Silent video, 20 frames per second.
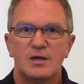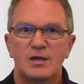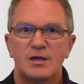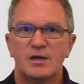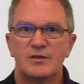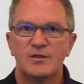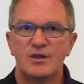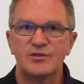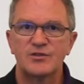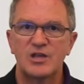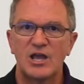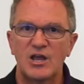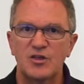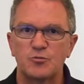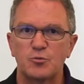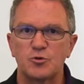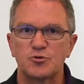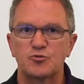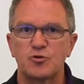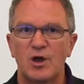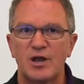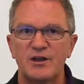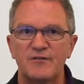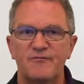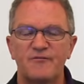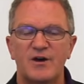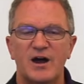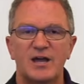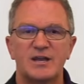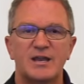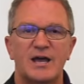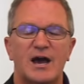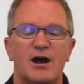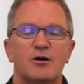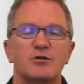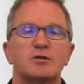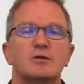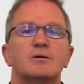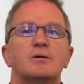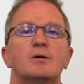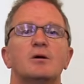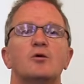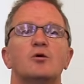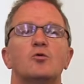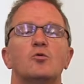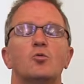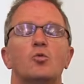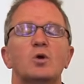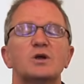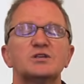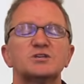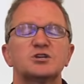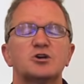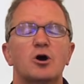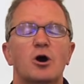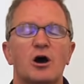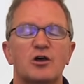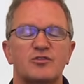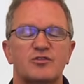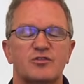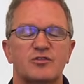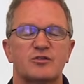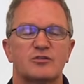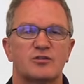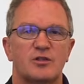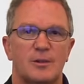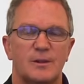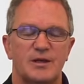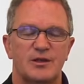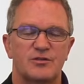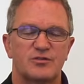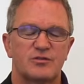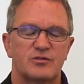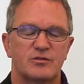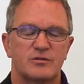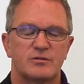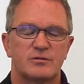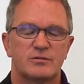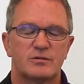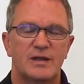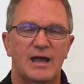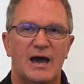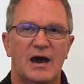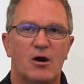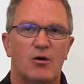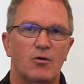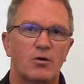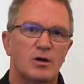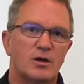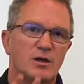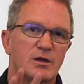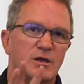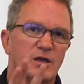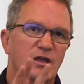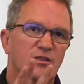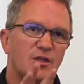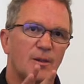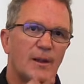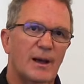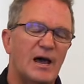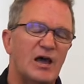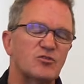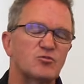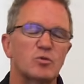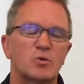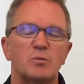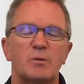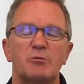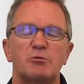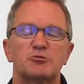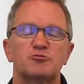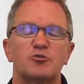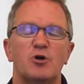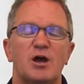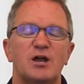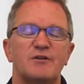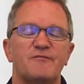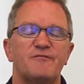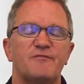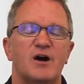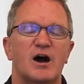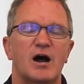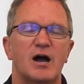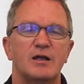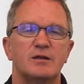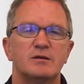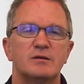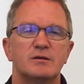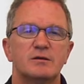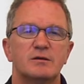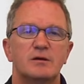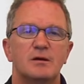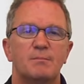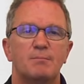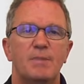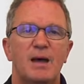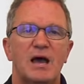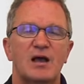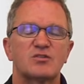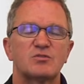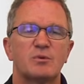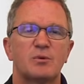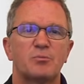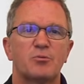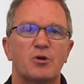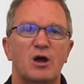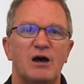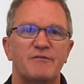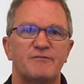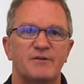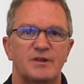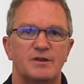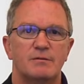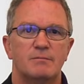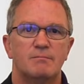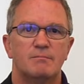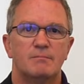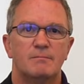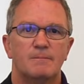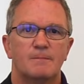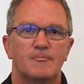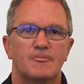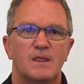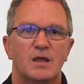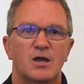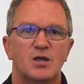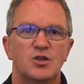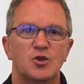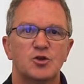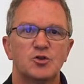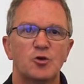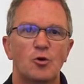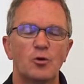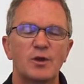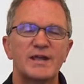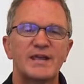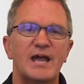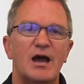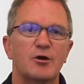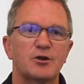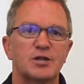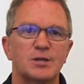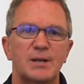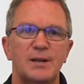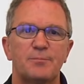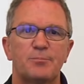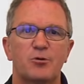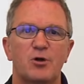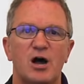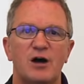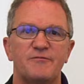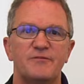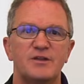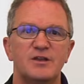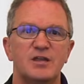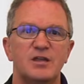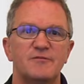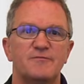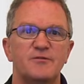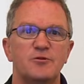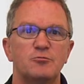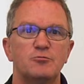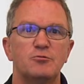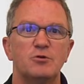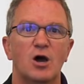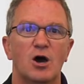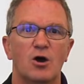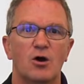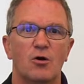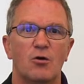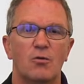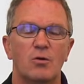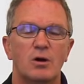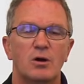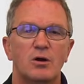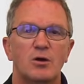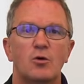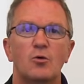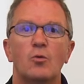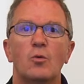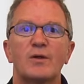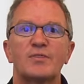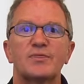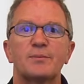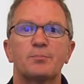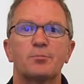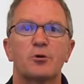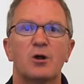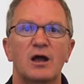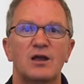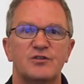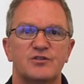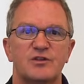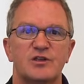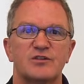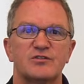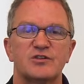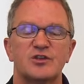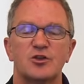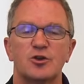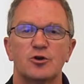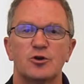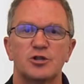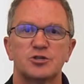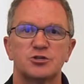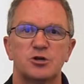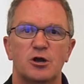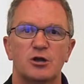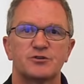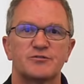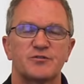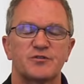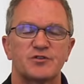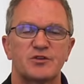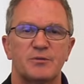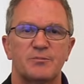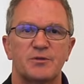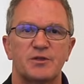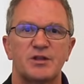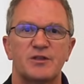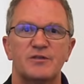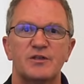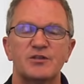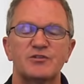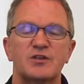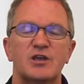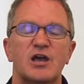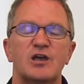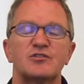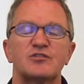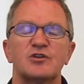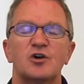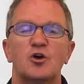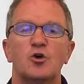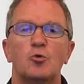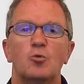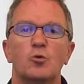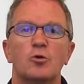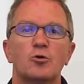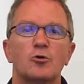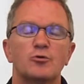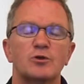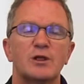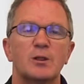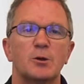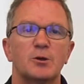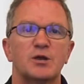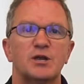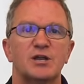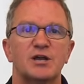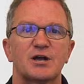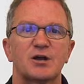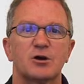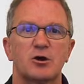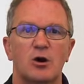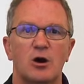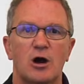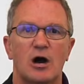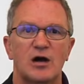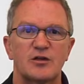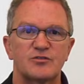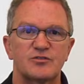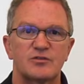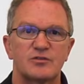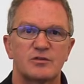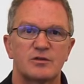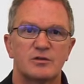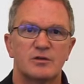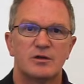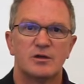In this case, we're trying to find out which costs the least. Now, in the last one, we were trying to find maximum profit. You can only calculate profit if you know what the price is that you're going to charge for something. In this case, we're only looking at cost.